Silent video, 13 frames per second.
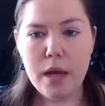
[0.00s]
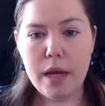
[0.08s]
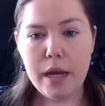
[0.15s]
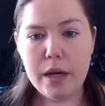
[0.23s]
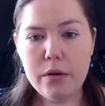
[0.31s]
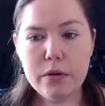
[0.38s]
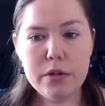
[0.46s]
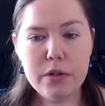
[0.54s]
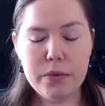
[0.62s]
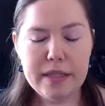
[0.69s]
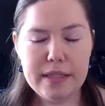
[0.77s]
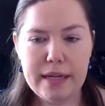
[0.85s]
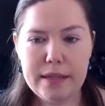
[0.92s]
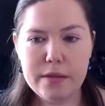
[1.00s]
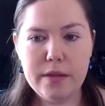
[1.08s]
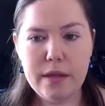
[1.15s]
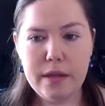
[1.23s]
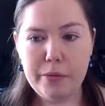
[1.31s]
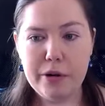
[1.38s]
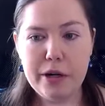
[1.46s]
In order to assess
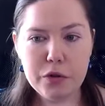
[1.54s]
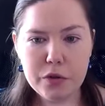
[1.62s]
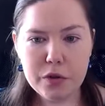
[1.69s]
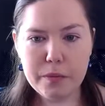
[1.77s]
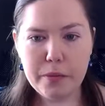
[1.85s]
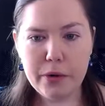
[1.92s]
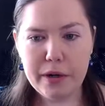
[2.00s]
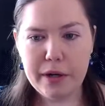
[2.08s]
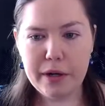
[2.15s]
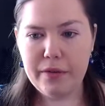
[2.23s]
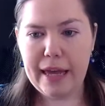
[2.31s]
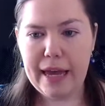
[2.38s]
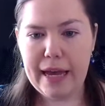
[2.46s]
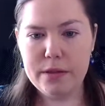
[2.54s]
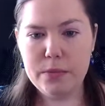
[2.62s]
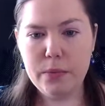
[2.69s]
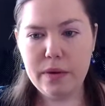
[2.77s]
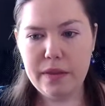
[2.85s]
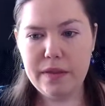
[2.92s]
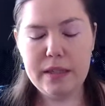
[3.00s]
the pressure support of gas
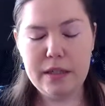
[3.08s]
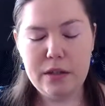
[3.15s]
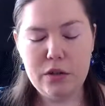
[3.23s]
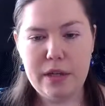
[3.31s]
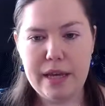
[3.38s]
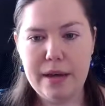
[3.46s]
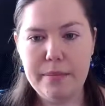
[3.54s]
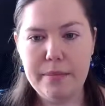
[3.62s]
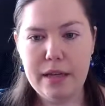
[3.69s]
within the CGM